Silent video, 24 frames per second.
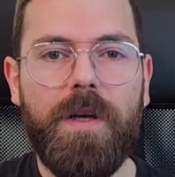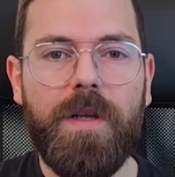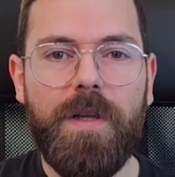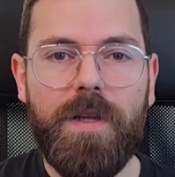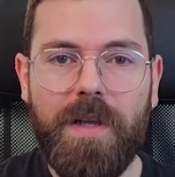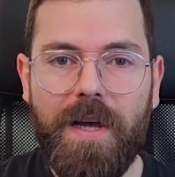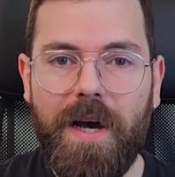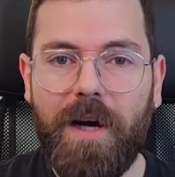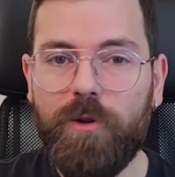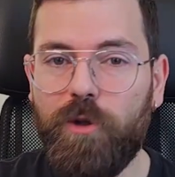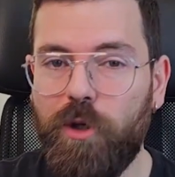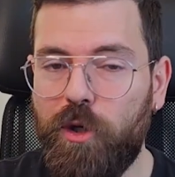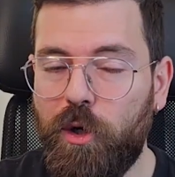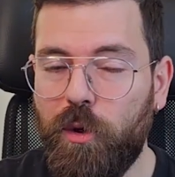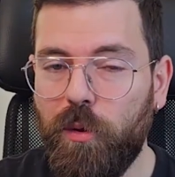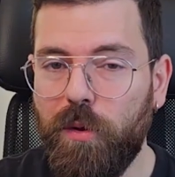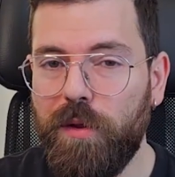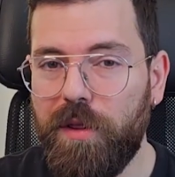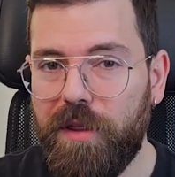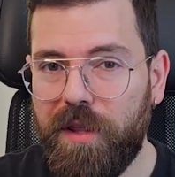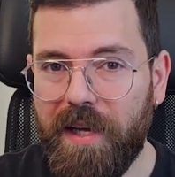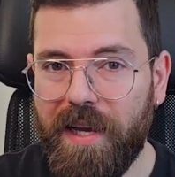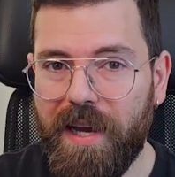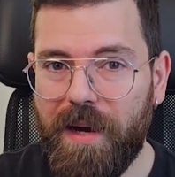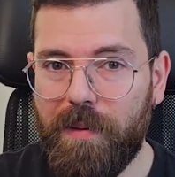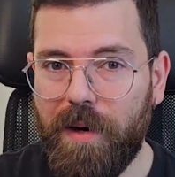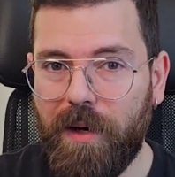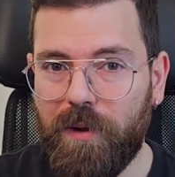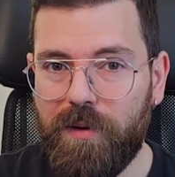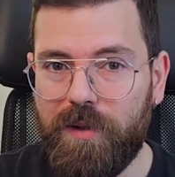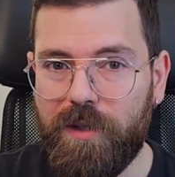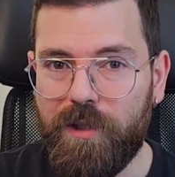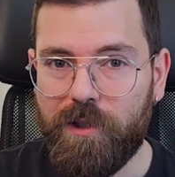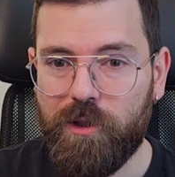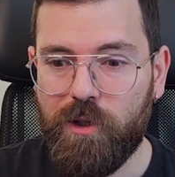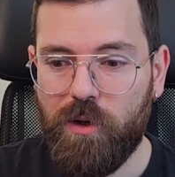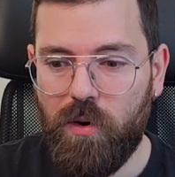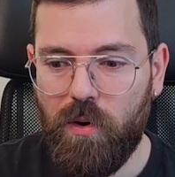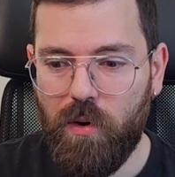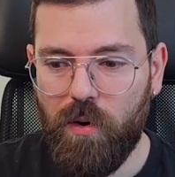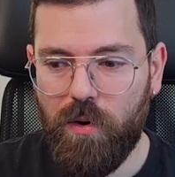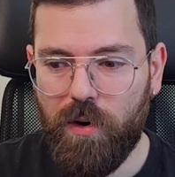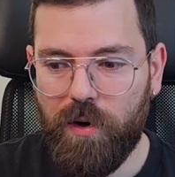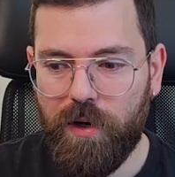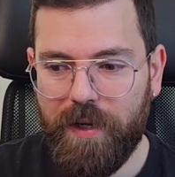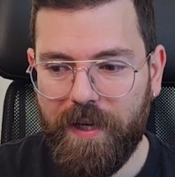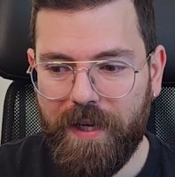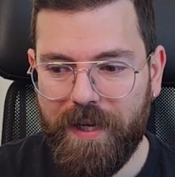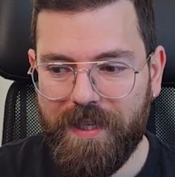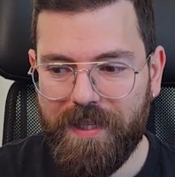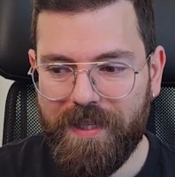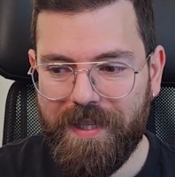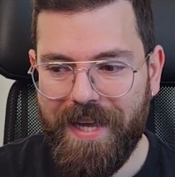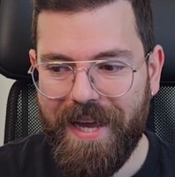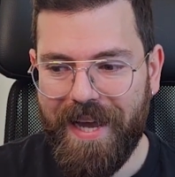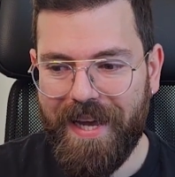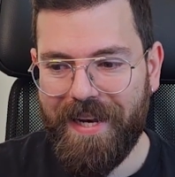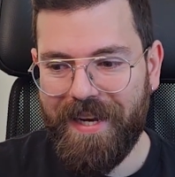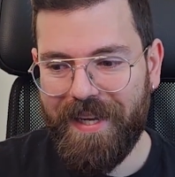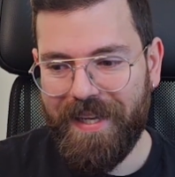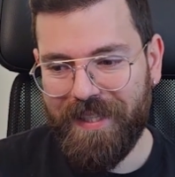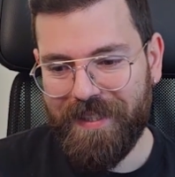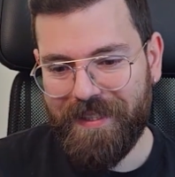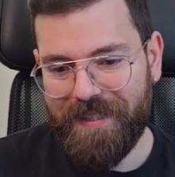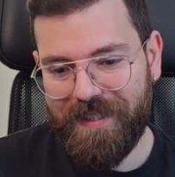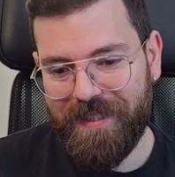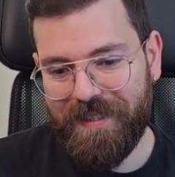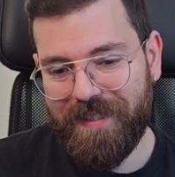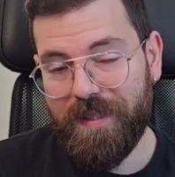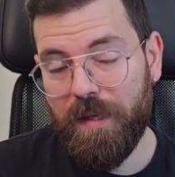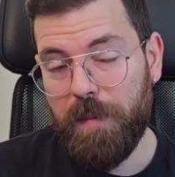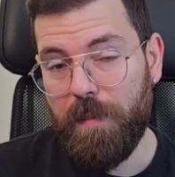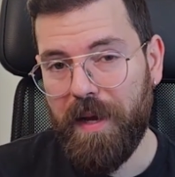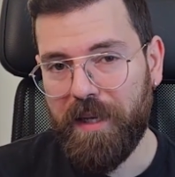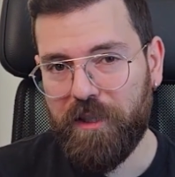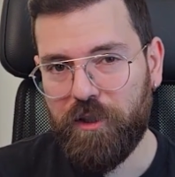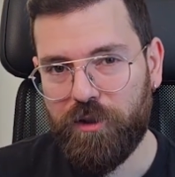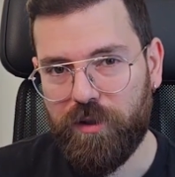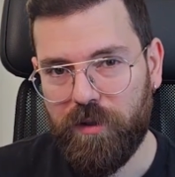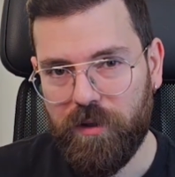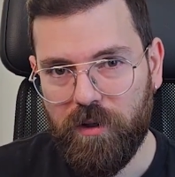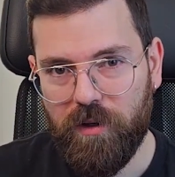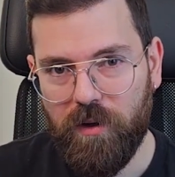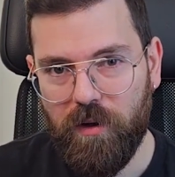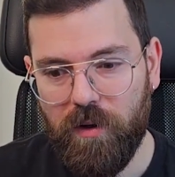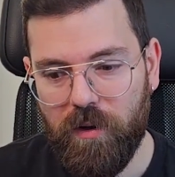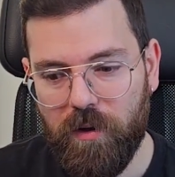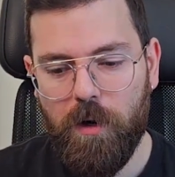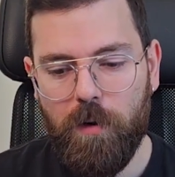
Now the cool thing about this chord is that it's symmetrical,